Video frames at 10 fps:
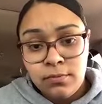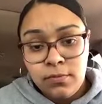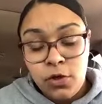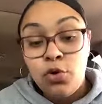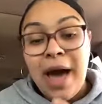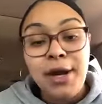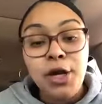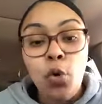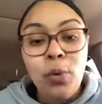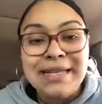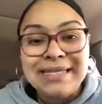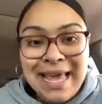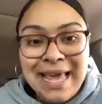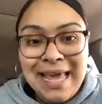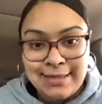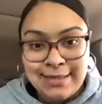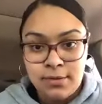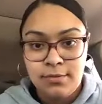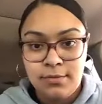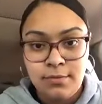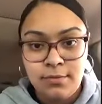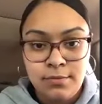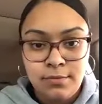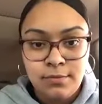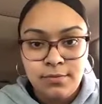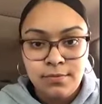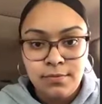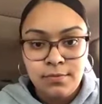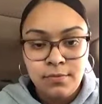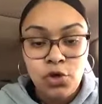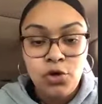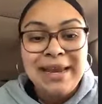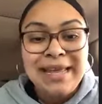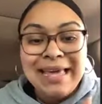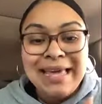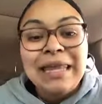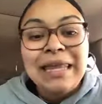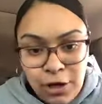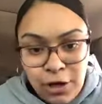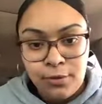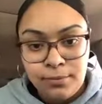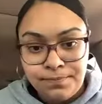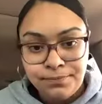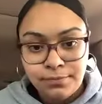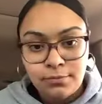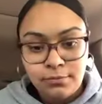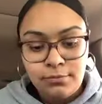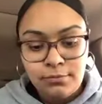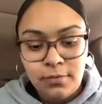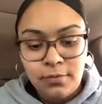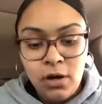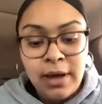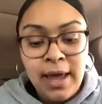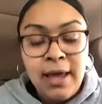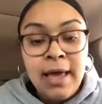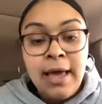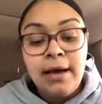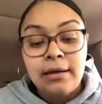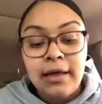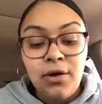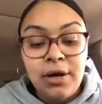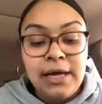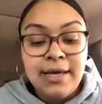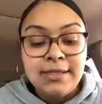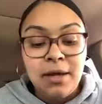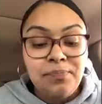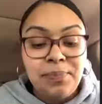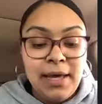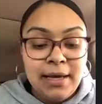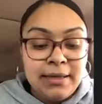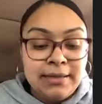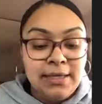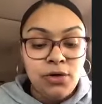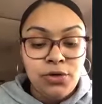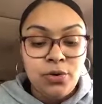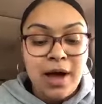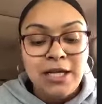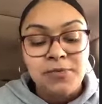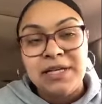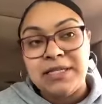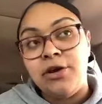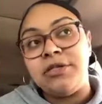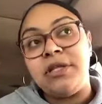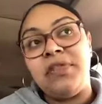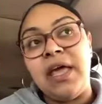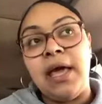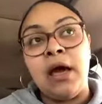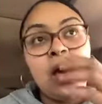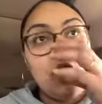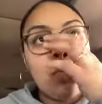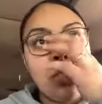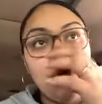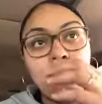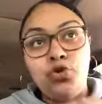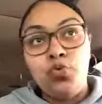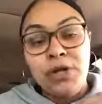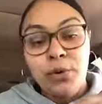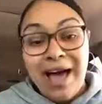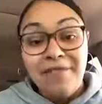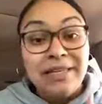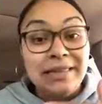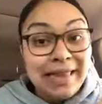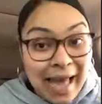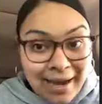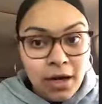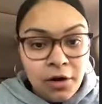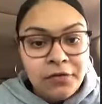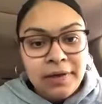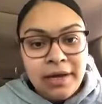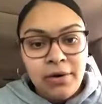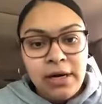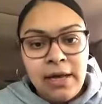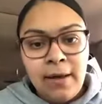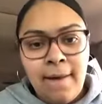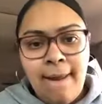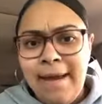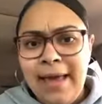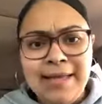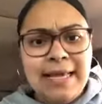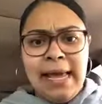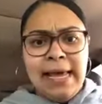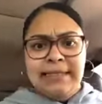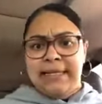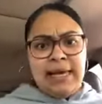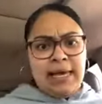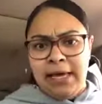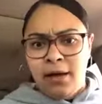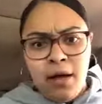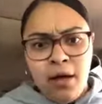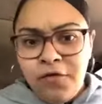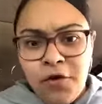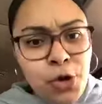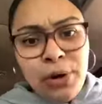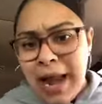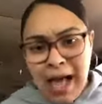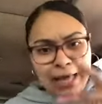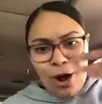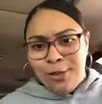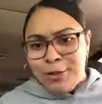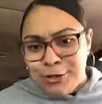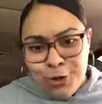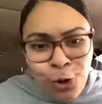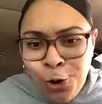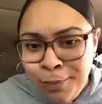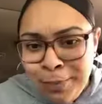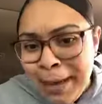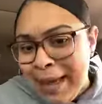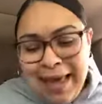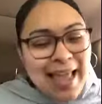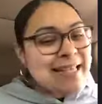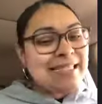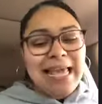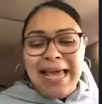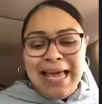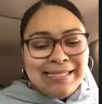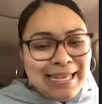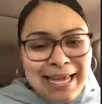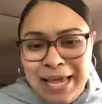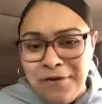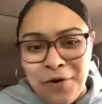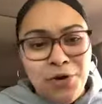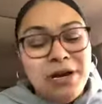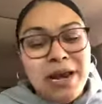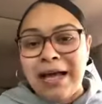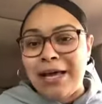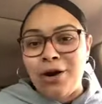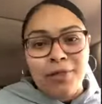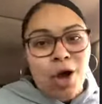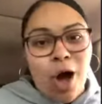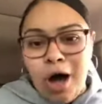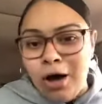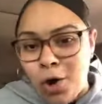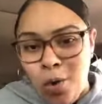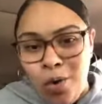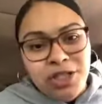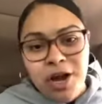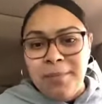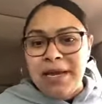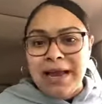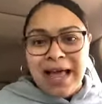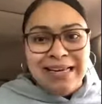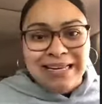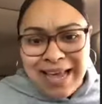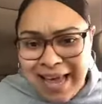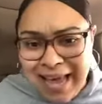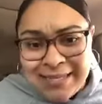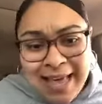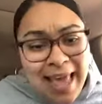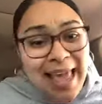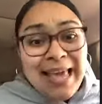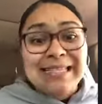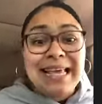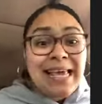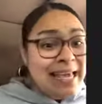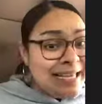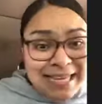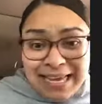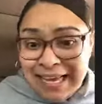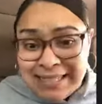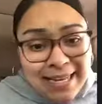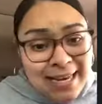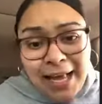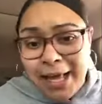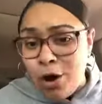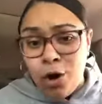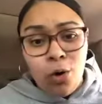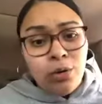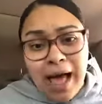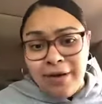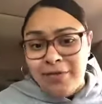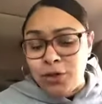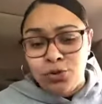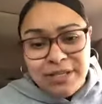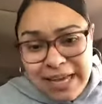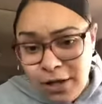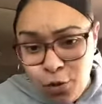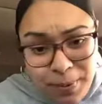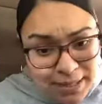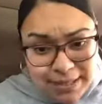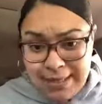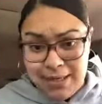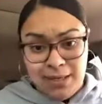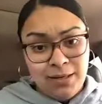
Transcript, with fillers: You got to know what it takes. You got to get clear okay clarity is a big deal you guys because here's the thing when you when you have a lack of clarity it's easy for you to not get on the zoom it's easy for you to not get on the call going chairman in 90 days it's easy to not get on go live because you're saying you're busy